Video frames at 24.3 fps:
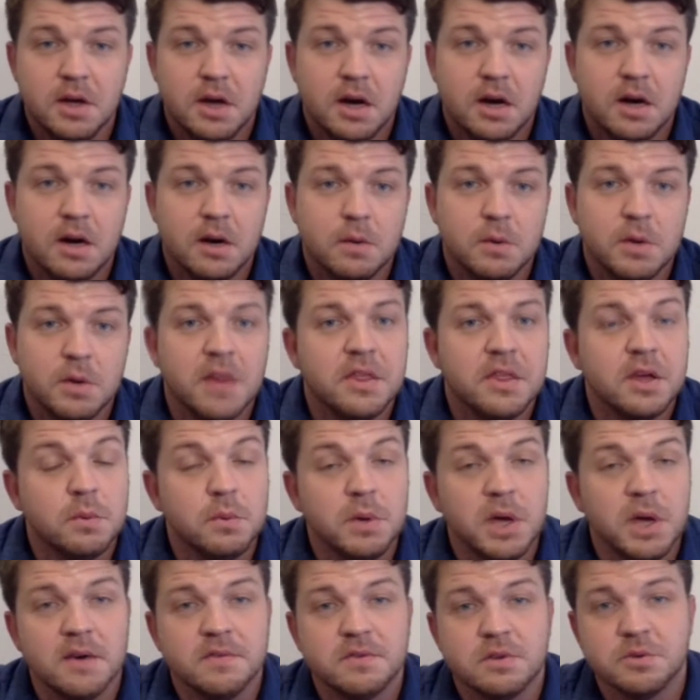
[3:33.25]
Uh, we, I think
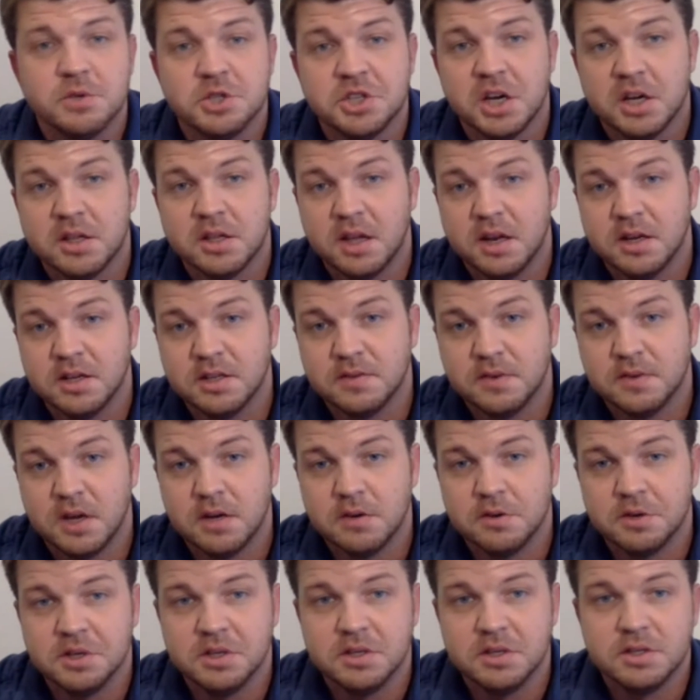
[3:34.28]
we have to reject that as
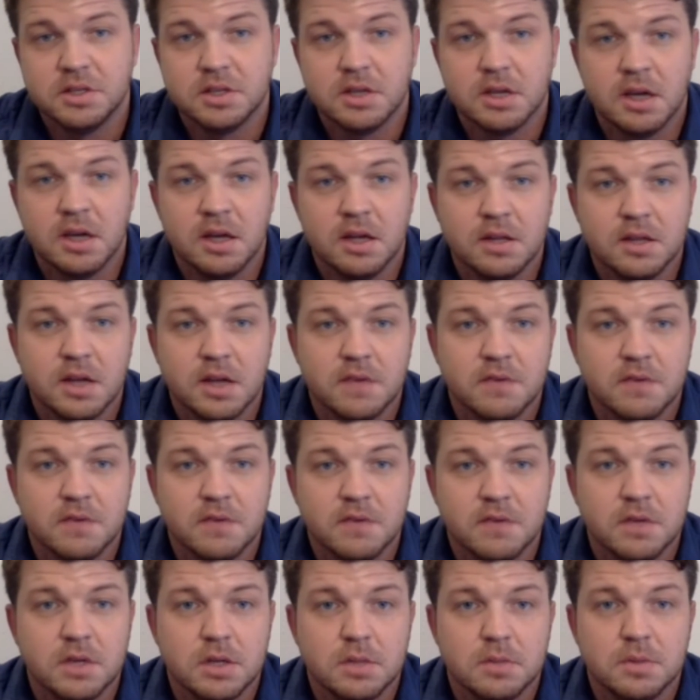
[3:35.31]
veterans and have a
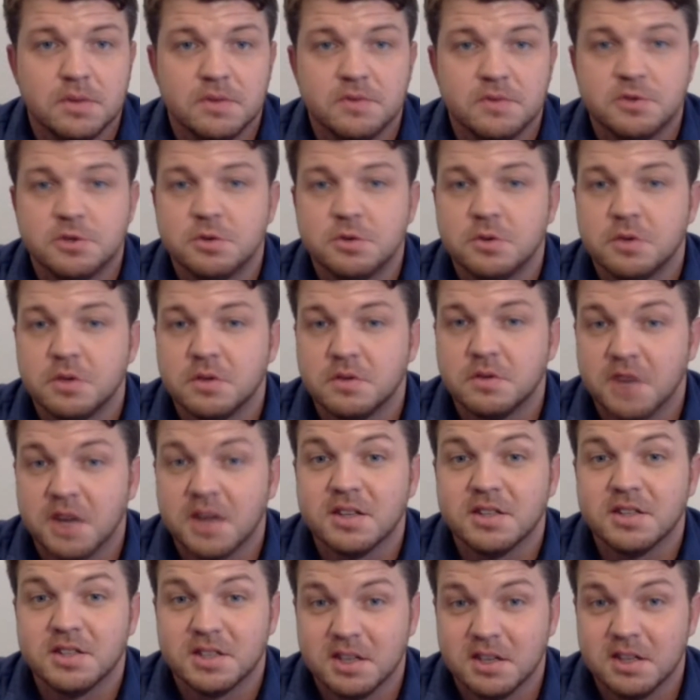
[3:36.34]
little bit of truth and
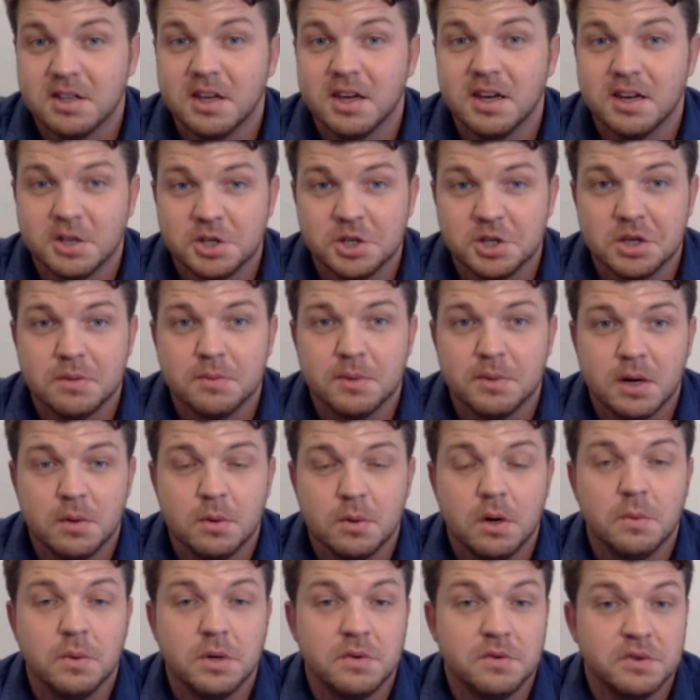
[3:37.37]
reconciliation
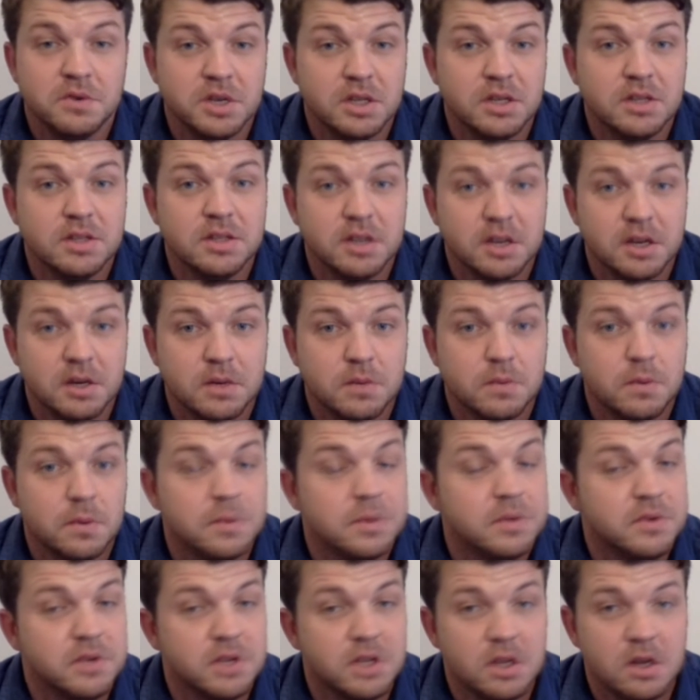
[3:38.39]
about what we really did and what
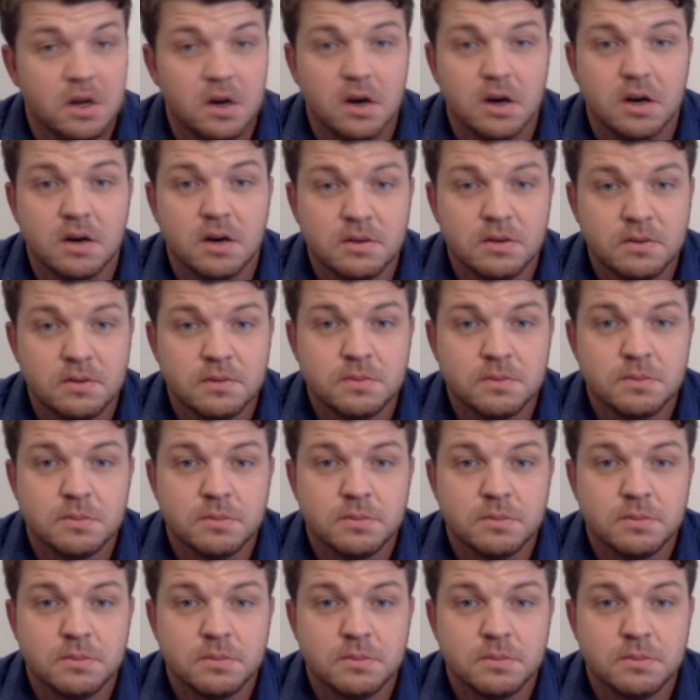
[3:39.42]
we really are.